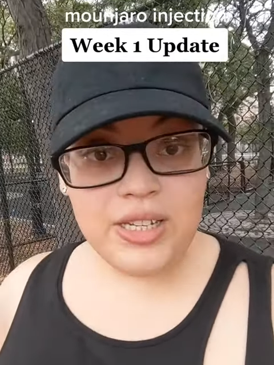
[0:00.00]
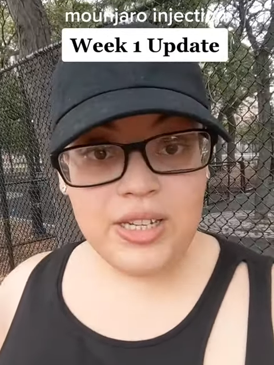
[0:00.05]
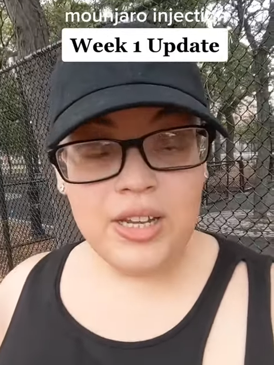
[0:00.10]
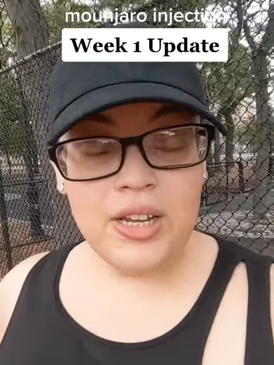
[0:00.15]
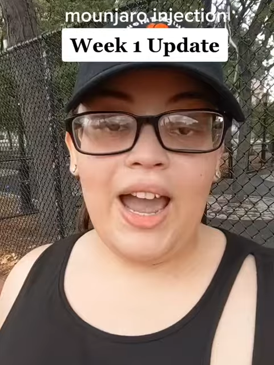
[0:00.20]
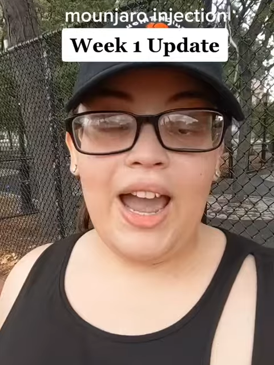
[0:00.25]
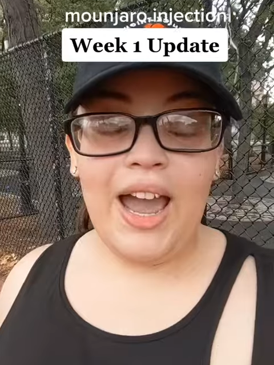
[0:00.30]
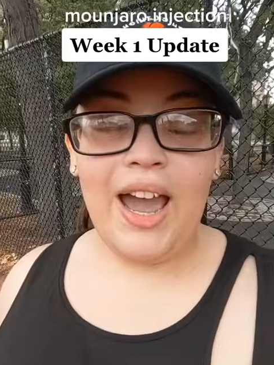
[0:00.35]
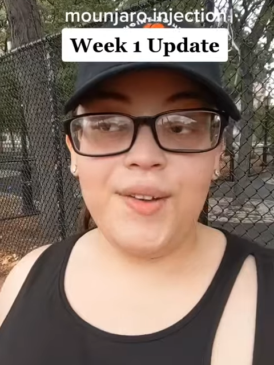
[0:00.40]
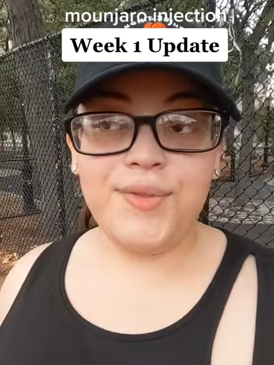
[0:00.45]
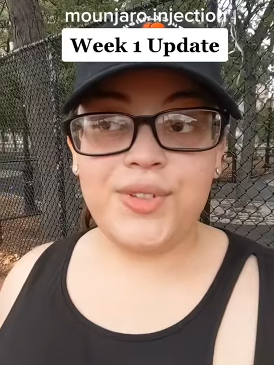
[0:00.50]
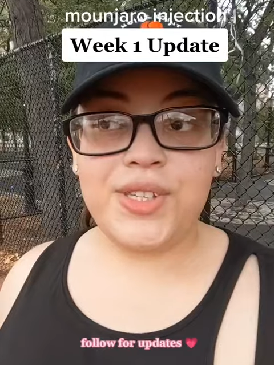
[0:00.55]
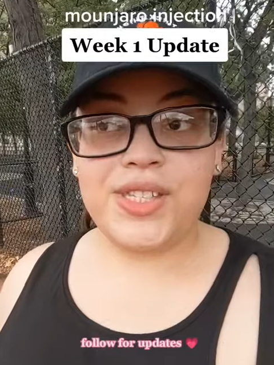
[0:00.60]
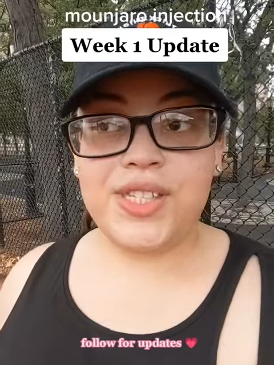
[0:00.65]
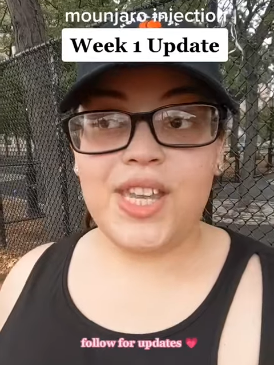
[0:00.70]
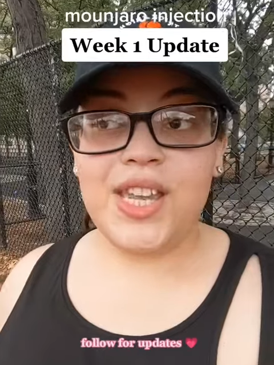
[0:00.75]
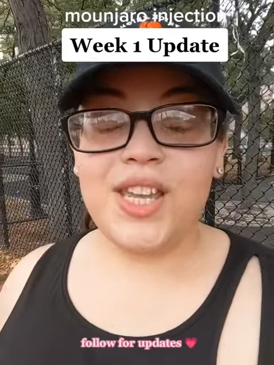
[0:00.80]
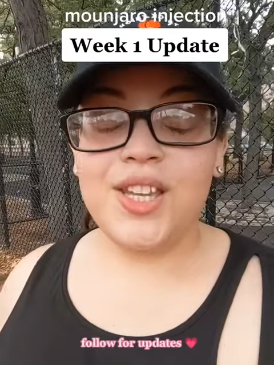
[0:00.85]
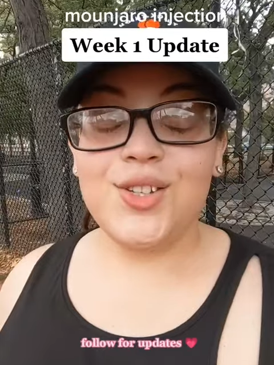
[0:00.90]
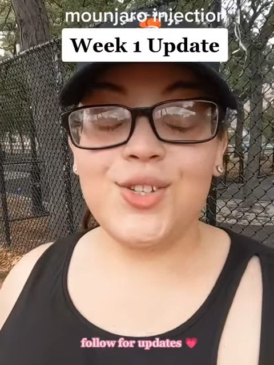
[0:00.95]
I have to
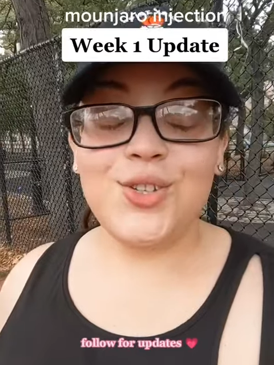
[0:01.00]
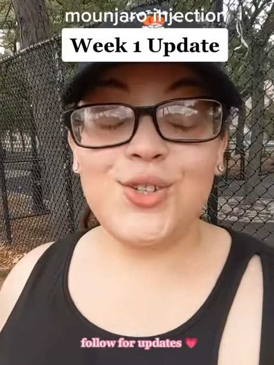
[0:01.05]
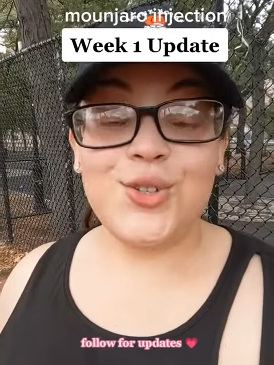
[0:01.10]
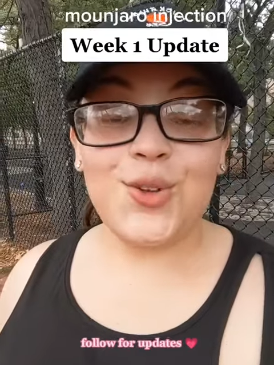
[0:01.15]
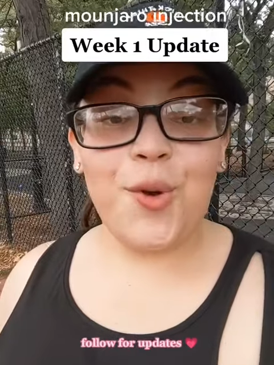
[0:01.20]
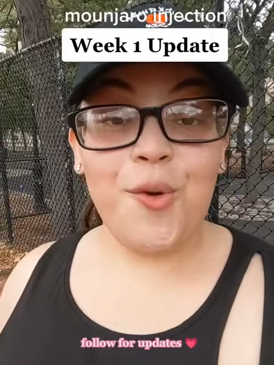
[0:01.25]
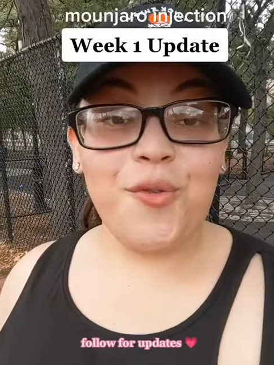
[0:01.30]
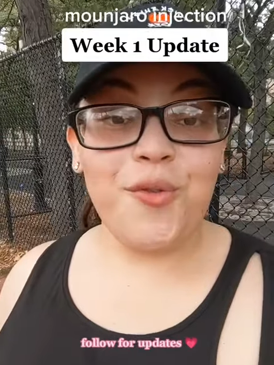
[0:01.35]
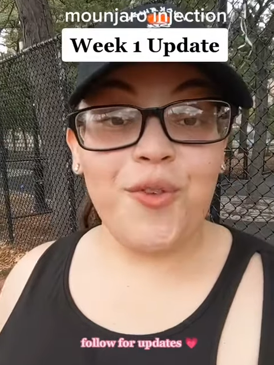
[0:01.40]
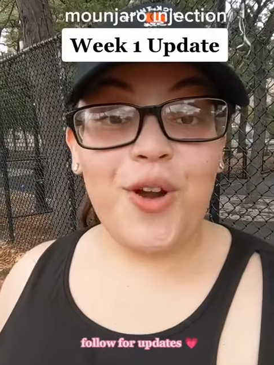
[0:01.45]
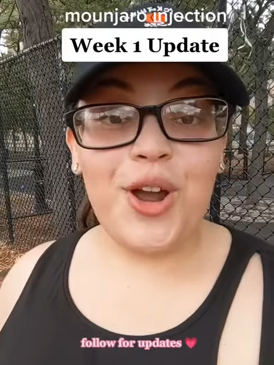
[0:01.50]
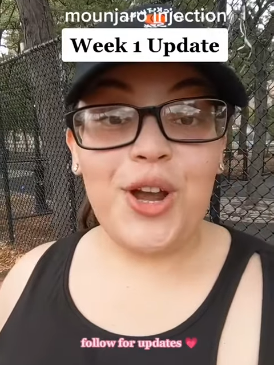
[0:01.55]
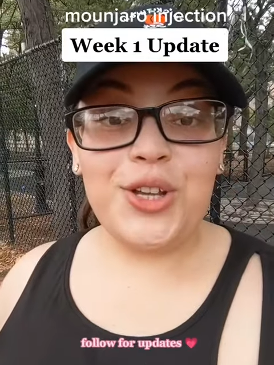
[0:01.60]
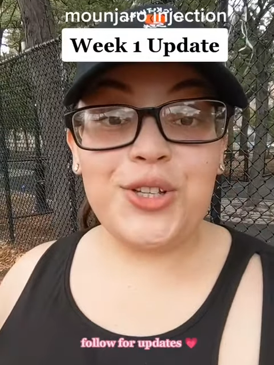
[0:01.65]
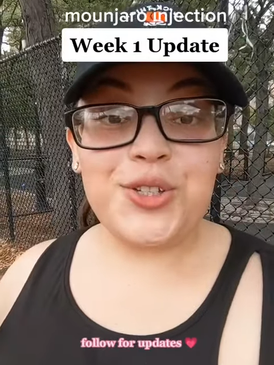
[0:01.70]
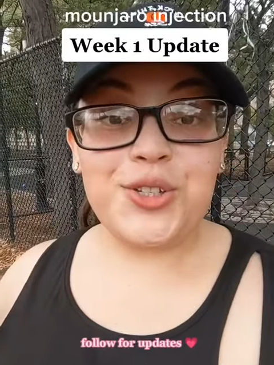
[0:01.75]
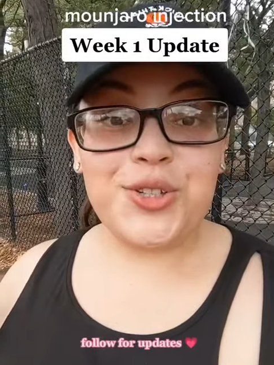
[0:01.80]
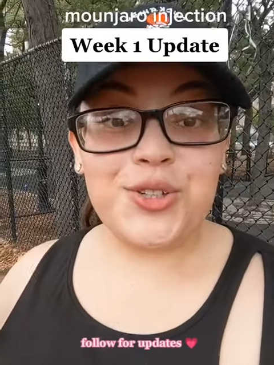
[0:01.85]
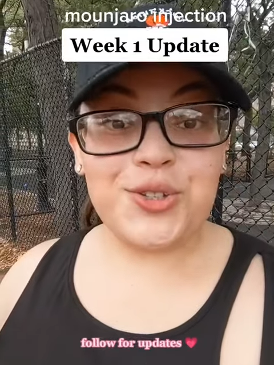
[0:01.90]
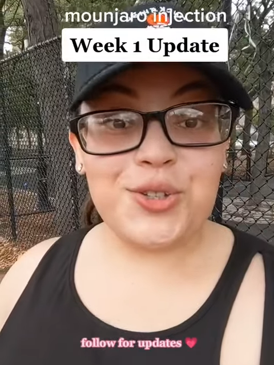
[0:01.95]
say, so far,
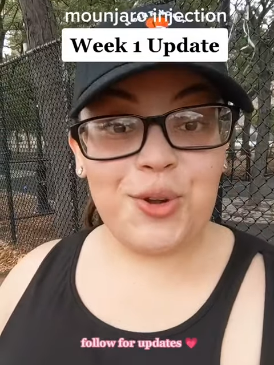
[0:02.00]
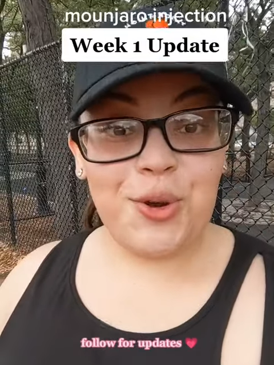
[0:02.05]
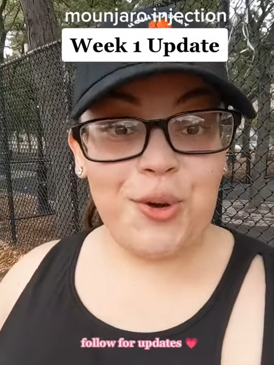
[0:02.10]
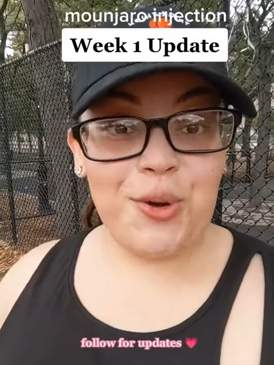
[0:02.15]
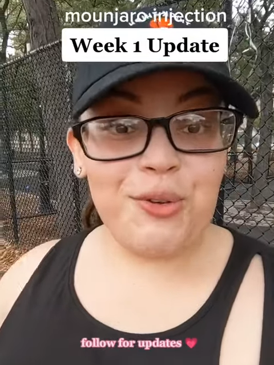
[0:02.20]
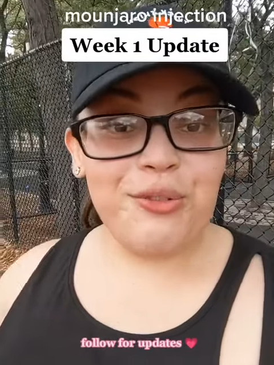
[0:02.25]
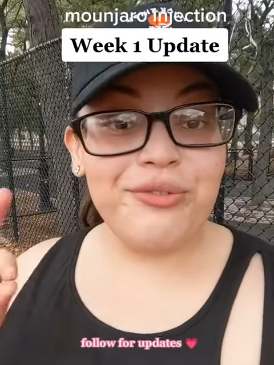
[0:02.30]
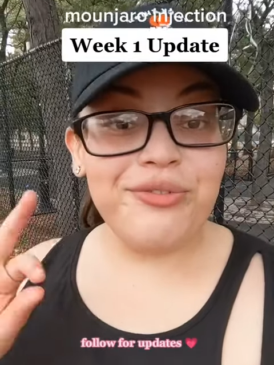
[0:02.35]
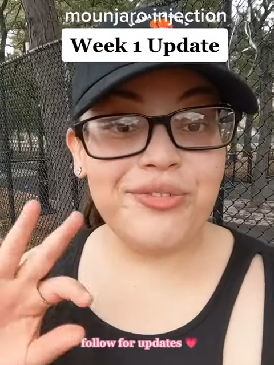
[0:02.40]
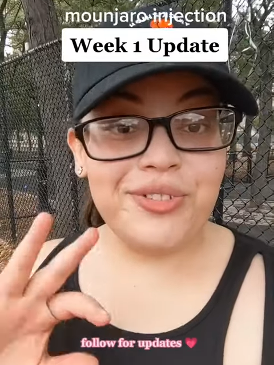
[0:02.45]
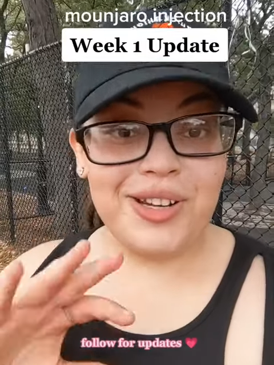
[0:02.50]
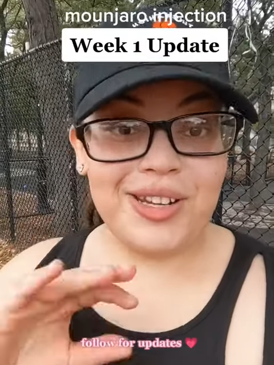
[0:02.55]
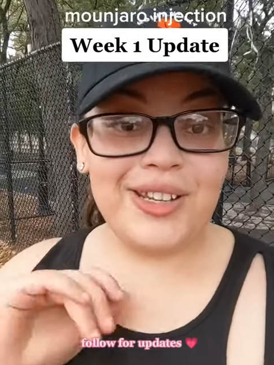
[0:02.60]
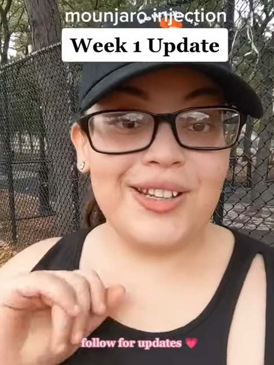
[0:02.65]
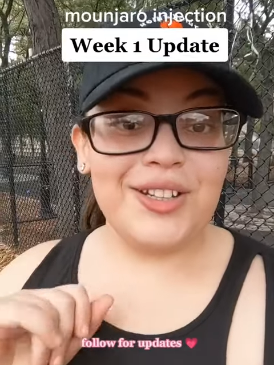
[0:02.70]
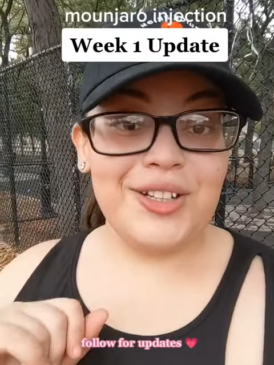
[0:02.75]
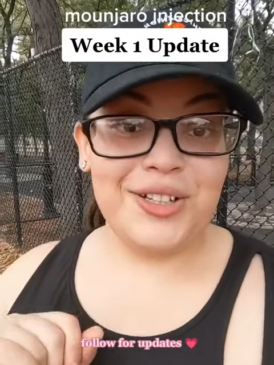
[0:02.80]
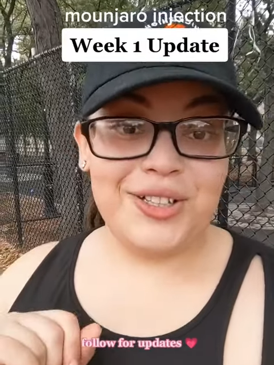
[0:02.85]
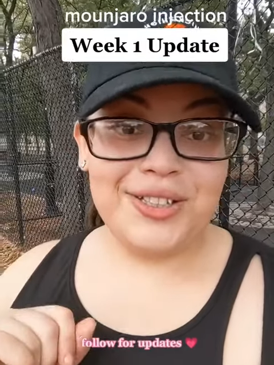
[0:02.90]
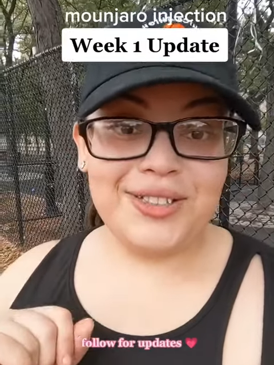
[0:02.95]
so
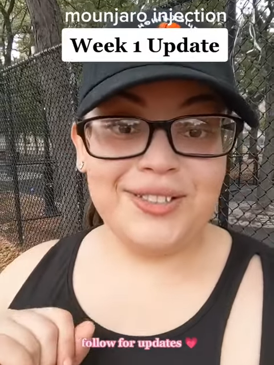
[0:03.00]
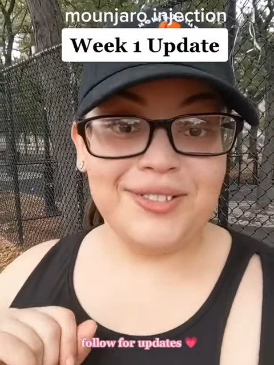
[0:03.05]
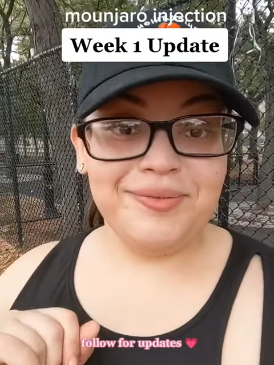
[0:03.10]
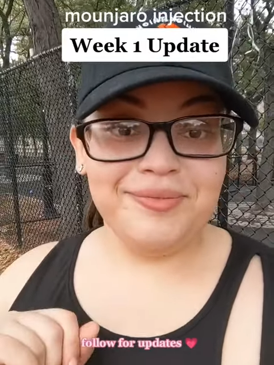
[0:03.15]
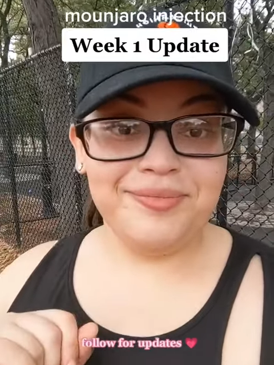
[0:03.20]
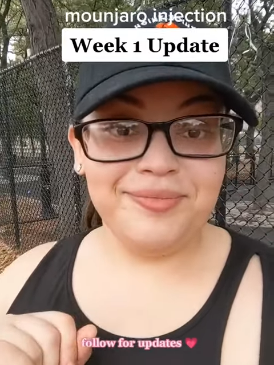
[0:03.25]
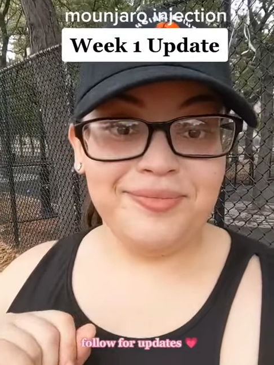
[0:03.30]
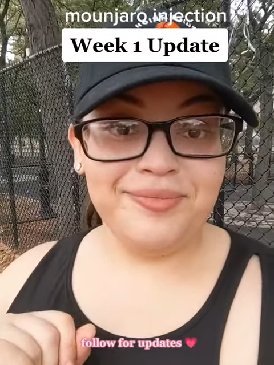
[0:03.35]
freaking good.